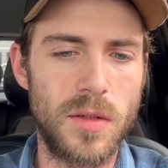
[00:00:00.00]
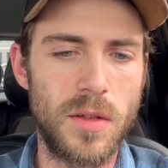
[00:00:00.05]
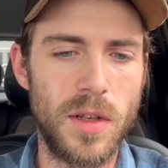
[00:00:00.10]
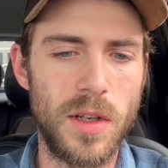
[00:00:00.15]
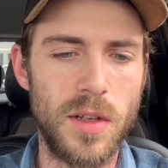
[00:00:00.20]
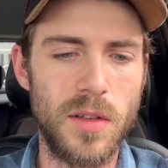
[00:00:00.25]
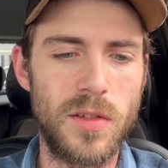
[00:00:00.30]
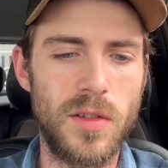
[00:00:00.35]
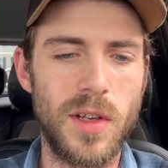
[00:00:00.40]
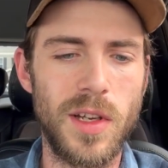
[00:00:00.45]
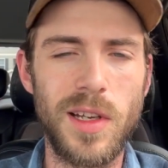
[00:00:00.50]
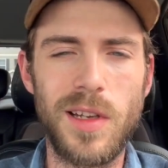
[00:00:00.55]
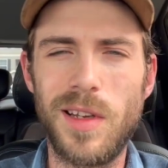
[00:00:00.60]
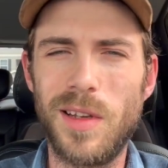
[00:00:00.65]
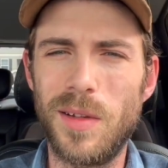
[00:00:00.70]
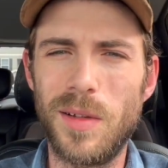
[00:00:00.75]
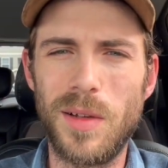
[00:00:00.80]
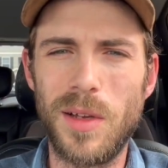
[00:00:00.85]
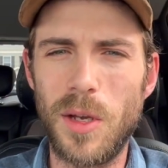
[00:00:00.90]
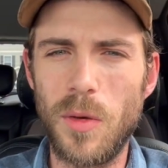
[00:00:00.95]
And it's like
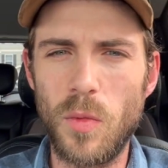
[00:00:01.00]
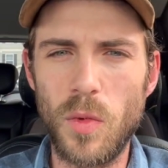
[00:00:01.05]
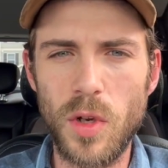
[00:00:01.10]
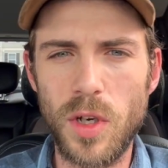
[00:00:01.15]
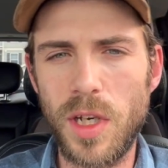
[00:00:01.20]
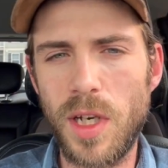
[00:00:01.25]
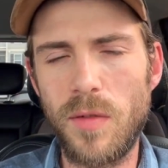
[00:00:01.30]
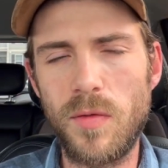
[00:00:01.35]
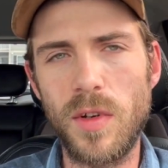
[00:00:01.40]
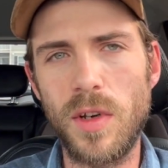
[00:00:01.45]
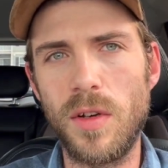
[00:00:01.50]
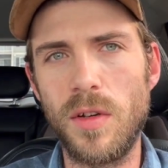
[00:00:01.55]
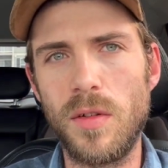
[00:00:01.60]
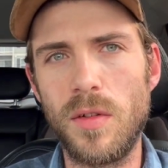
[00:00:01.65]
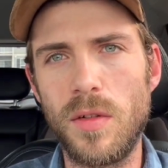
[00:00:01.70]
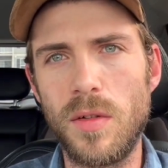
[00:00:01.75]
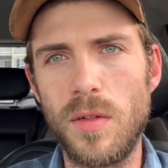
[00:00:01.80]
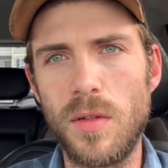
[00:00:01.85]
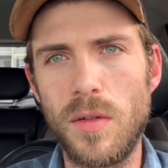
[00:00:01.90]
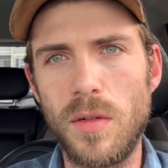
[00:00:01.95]
it
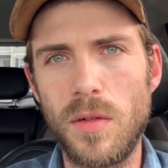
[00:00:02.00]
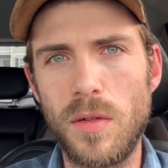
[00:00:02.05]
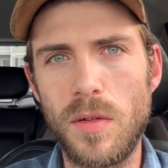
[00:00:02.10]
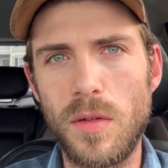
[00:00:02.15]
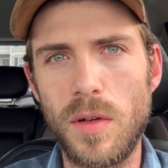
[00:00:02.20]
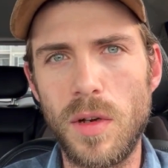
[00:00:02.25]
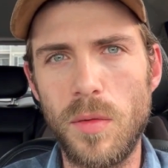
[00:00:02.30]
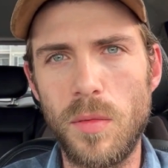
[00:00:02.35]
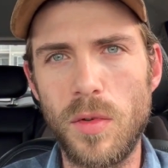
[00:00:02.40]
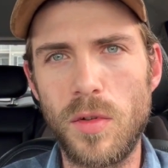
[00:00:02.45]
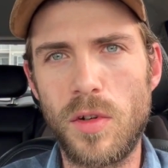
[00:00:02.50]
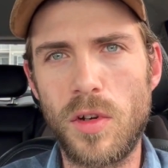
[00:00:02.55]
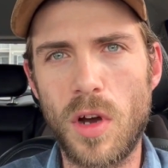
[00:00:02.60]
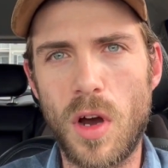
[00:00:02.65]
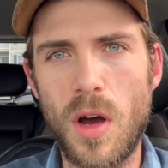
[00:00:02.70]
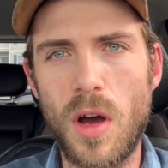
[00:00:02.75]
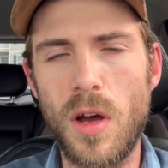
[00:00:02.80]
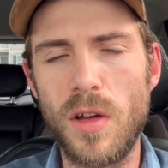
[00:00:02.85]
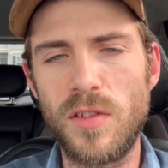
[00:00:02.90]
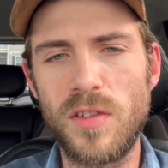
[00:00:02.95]
would
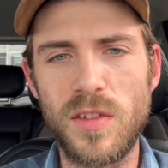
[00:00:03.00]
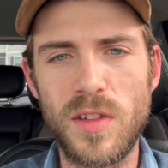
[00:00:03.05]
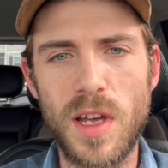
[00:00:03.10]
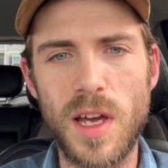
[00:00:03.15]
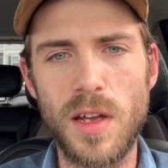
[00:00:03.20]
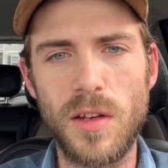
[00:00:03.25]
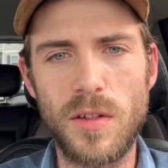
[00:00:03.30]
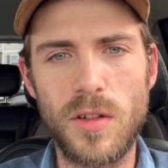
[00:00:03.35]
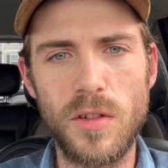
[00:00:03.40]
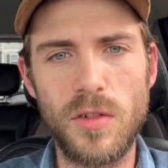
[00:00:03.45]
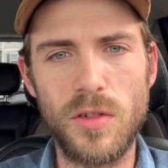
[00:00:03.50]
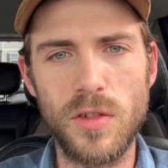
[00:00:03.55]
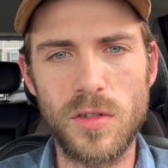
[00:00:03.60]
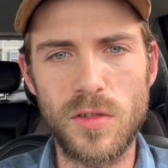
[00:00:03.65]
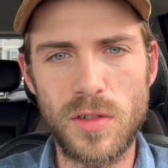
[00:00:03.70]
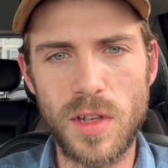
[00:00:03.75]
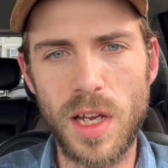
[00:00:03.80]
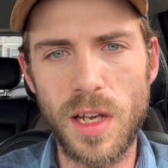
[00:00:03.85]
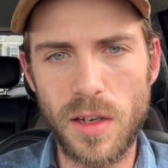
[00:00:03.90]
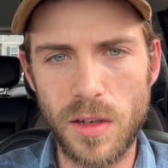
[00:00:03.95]
cost that to
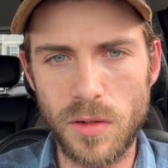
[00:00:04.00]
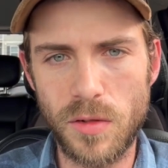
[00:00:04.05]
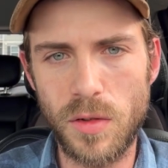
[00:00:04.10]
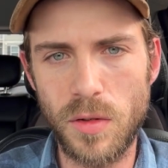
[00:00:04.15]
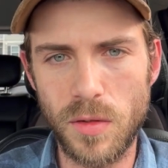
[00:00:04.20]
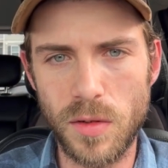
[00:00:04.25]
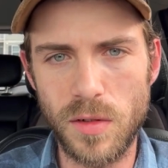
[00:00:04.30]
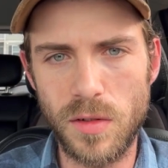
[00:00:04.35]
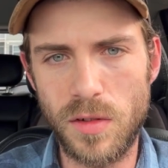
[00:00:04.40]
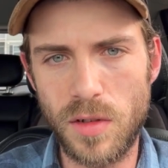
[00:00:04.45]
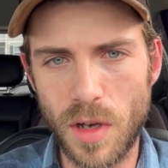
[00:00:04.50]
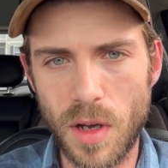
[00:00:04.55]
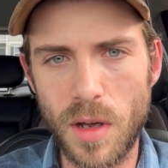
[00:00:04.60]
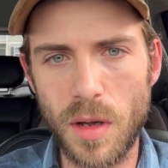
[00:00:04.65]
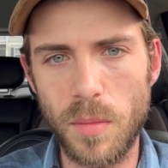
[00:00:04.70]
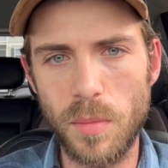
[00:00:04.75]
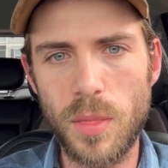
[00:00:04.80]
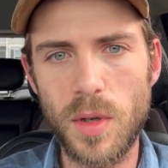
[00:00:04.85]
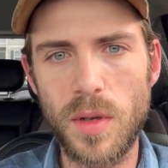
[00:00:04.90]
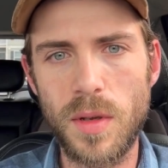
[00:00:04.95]
just take it to the
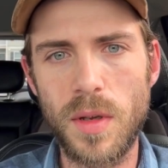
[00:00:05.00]
dump.